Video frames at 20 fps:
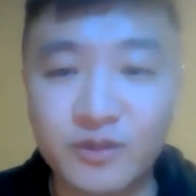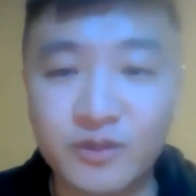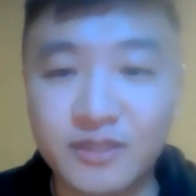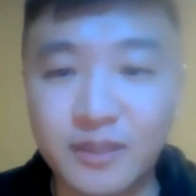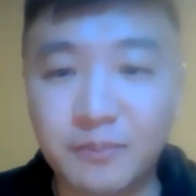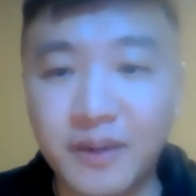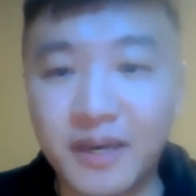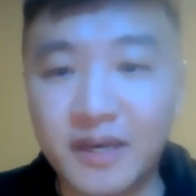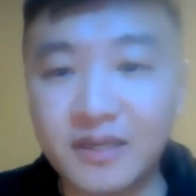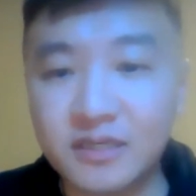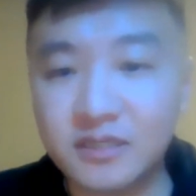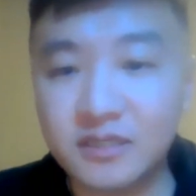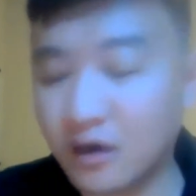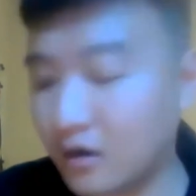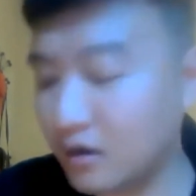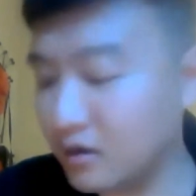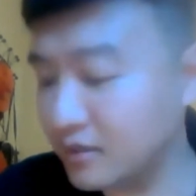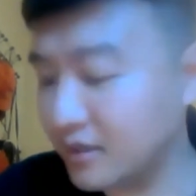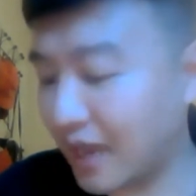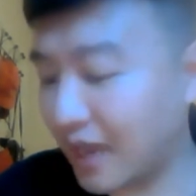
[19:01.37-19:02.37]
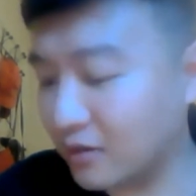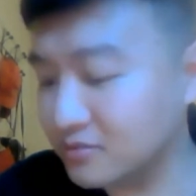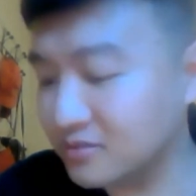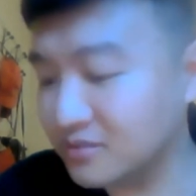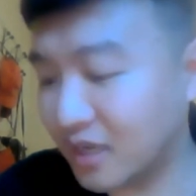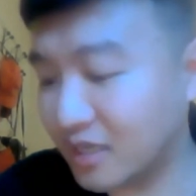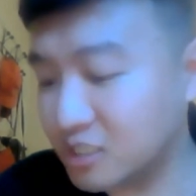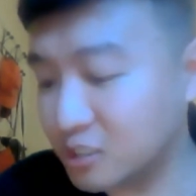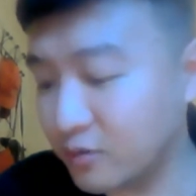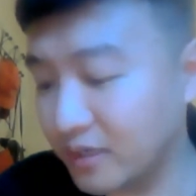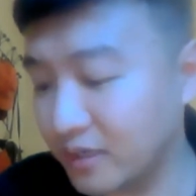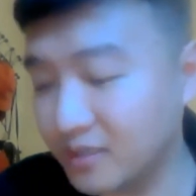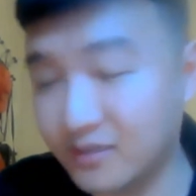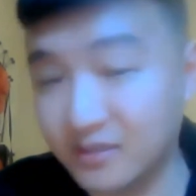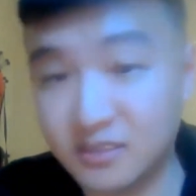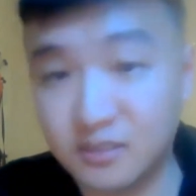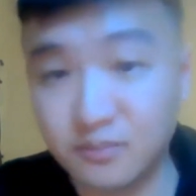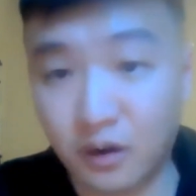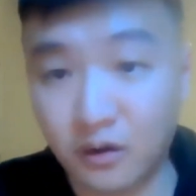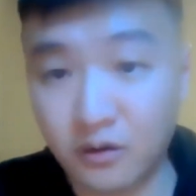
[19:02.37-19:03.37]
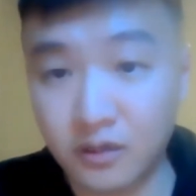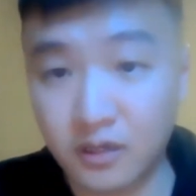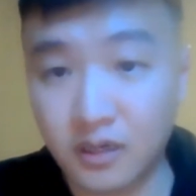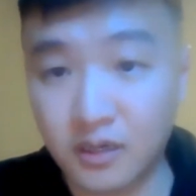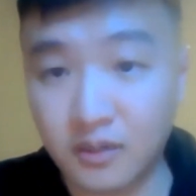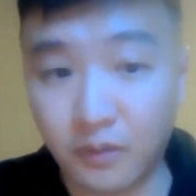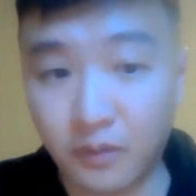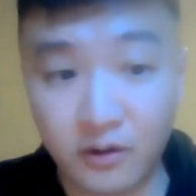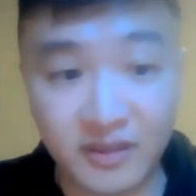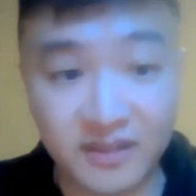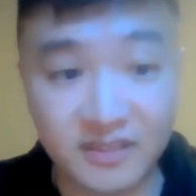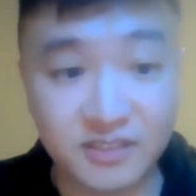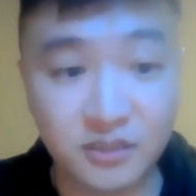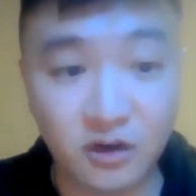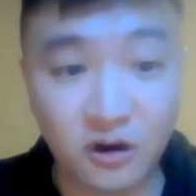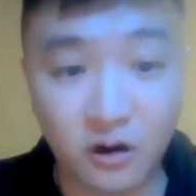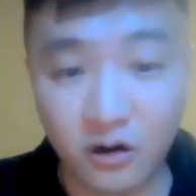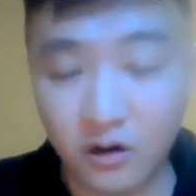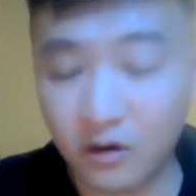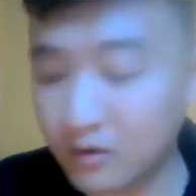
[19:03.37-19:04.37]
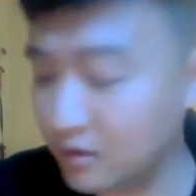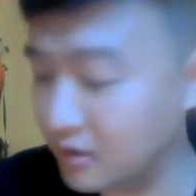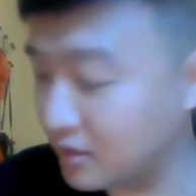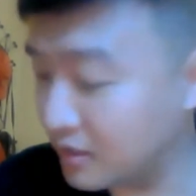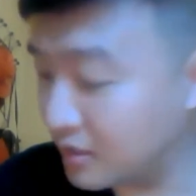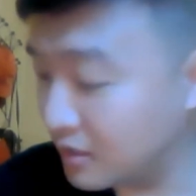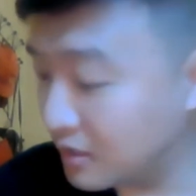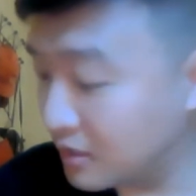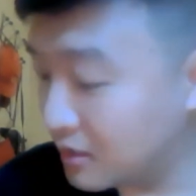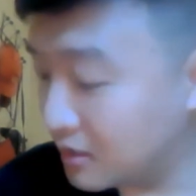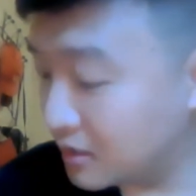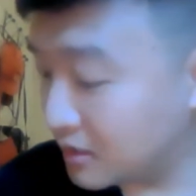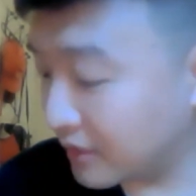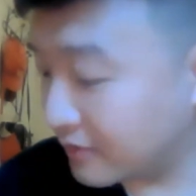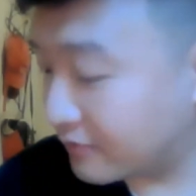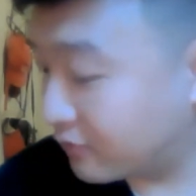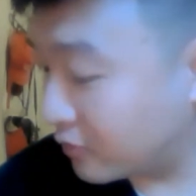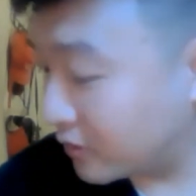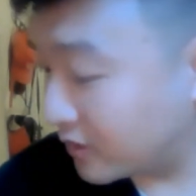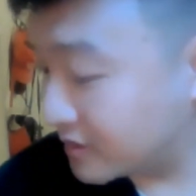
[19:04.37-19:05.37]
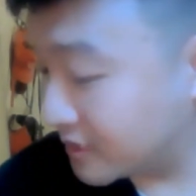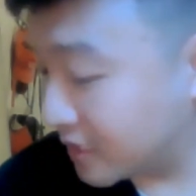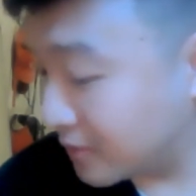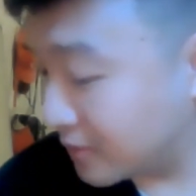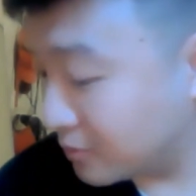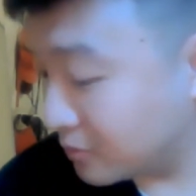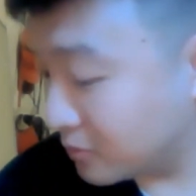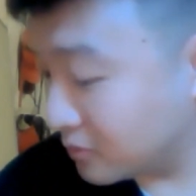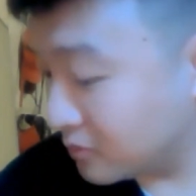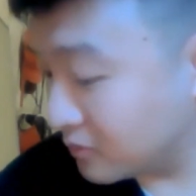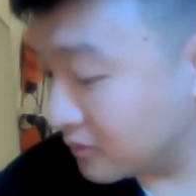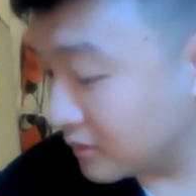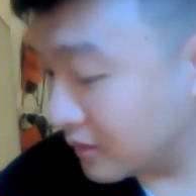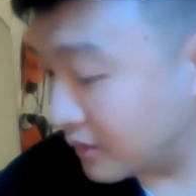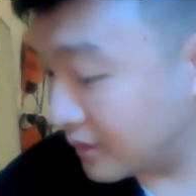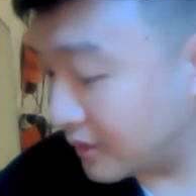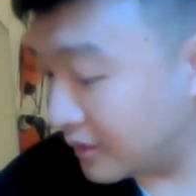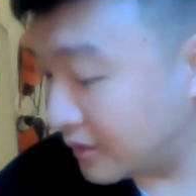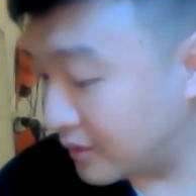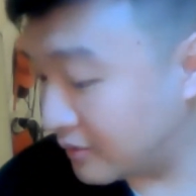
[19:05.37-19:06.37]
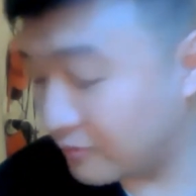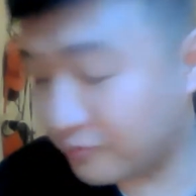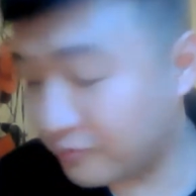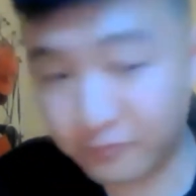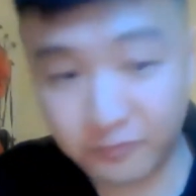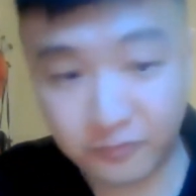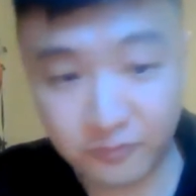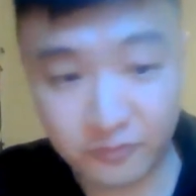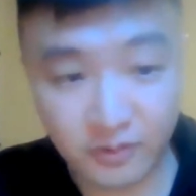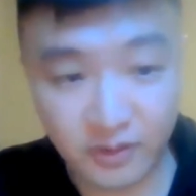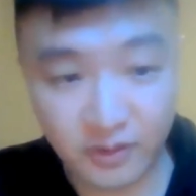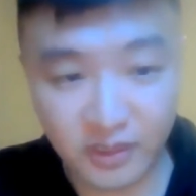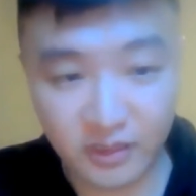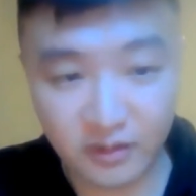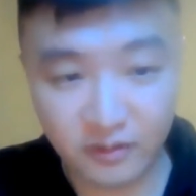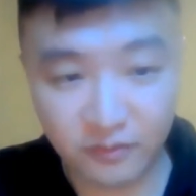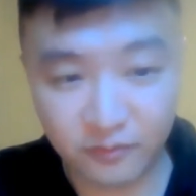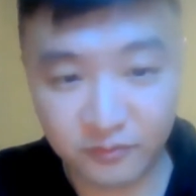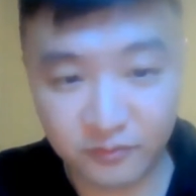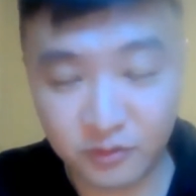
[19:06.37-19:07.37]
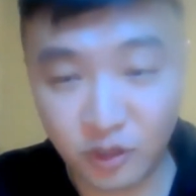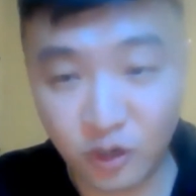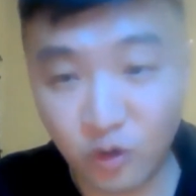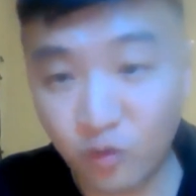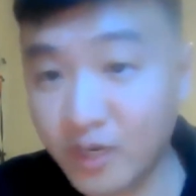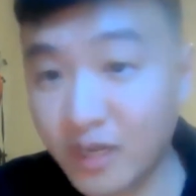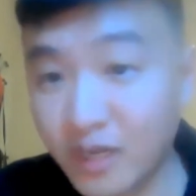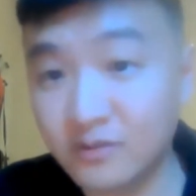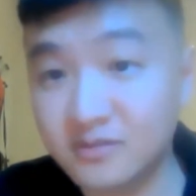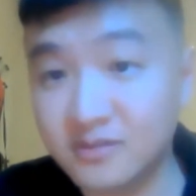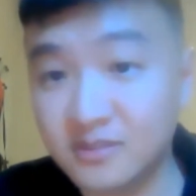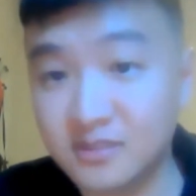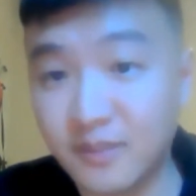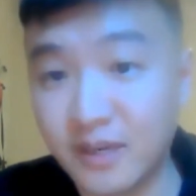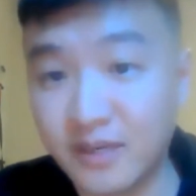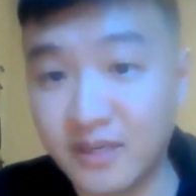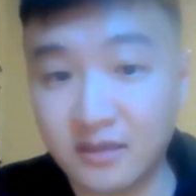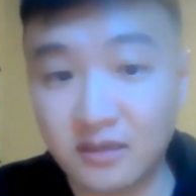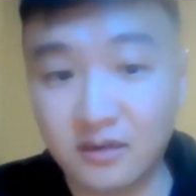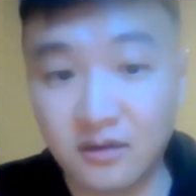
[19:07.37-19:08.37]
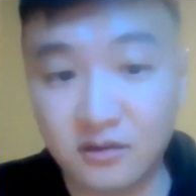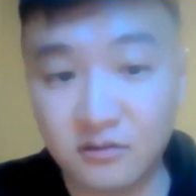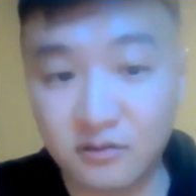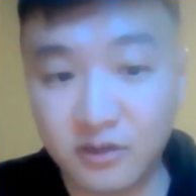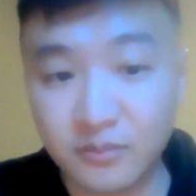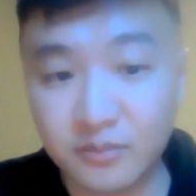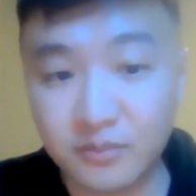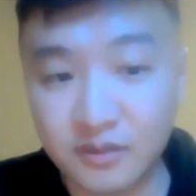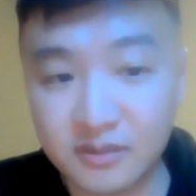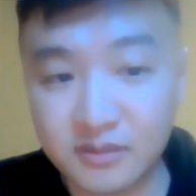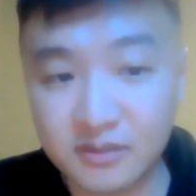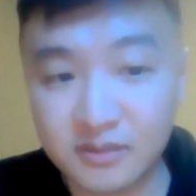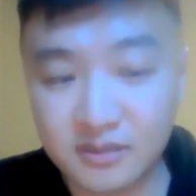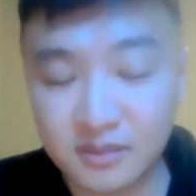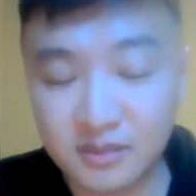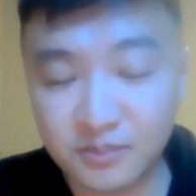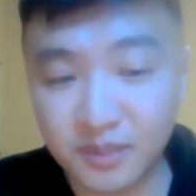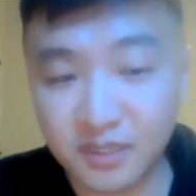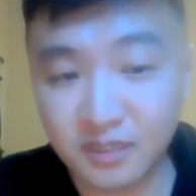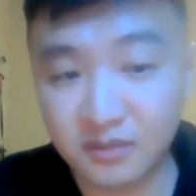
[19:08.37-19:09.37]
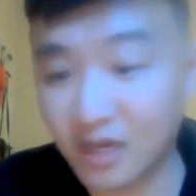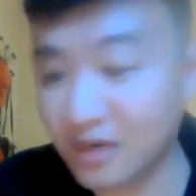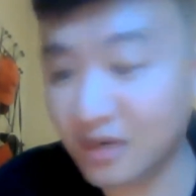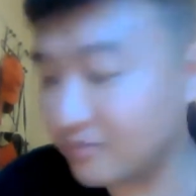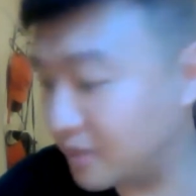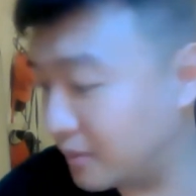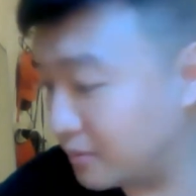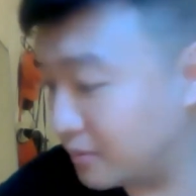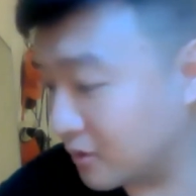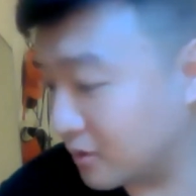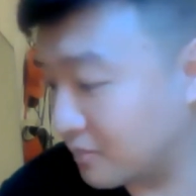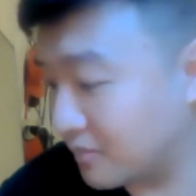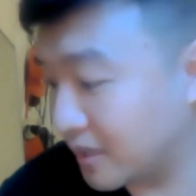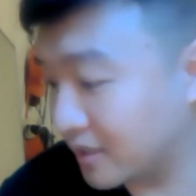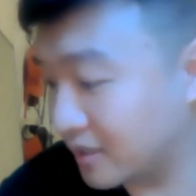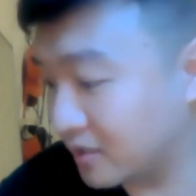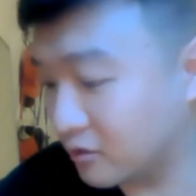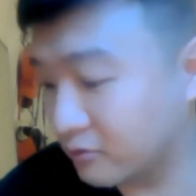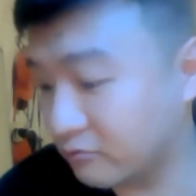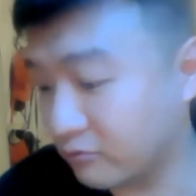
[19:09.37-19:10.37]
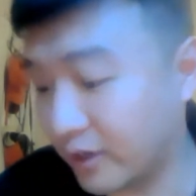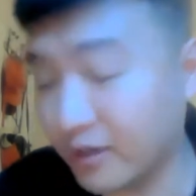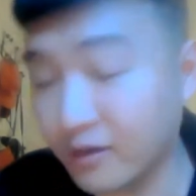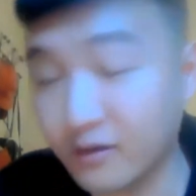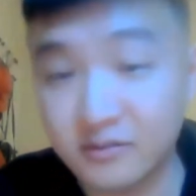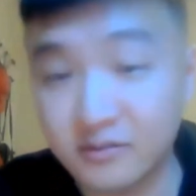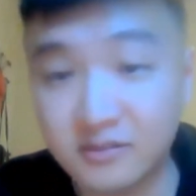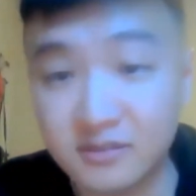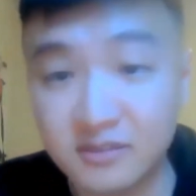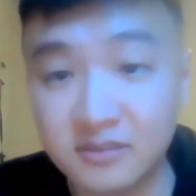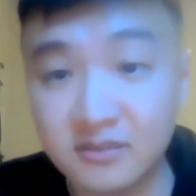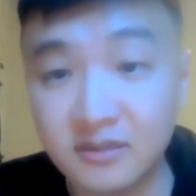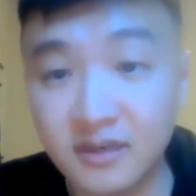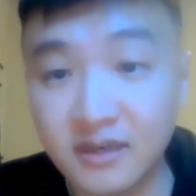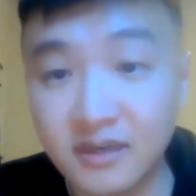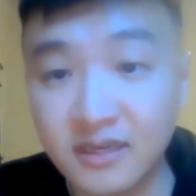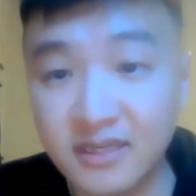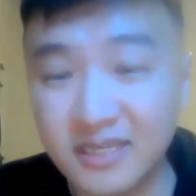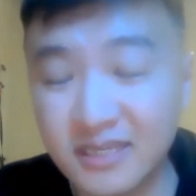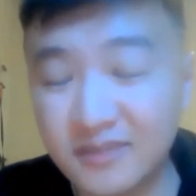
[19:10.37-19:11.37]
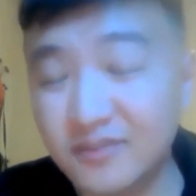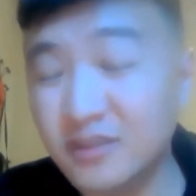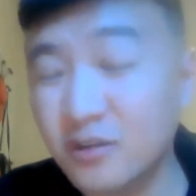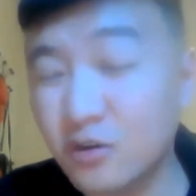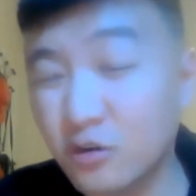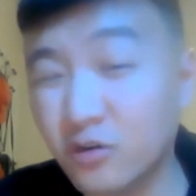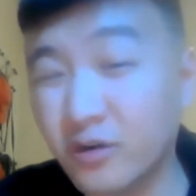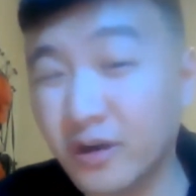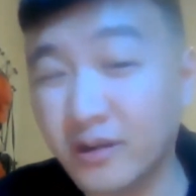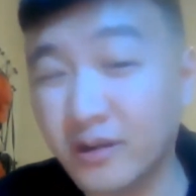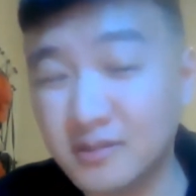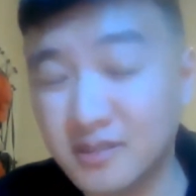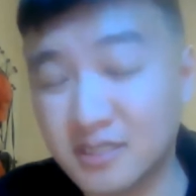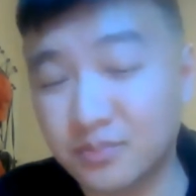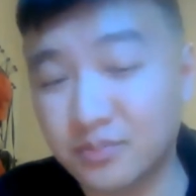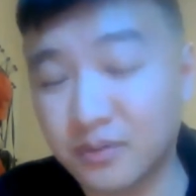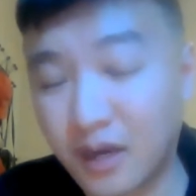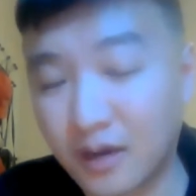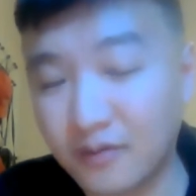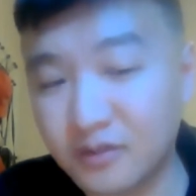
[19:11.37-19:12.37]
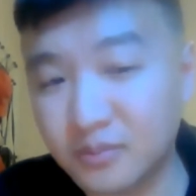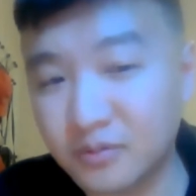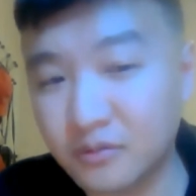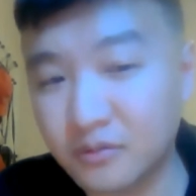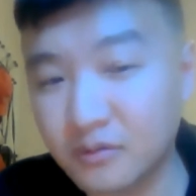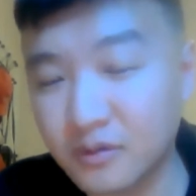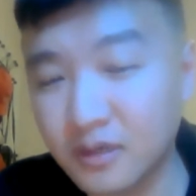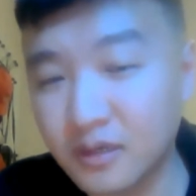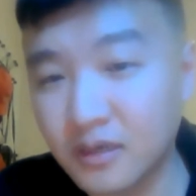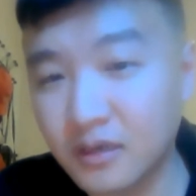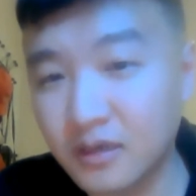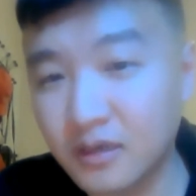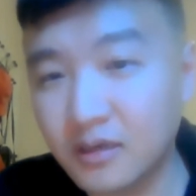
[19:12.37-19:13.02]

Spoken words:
it would depend on how saturated these markets are. Like, for example, if no one else is making coloring books, but a lot of people are making crayons, even though crayons is profitable,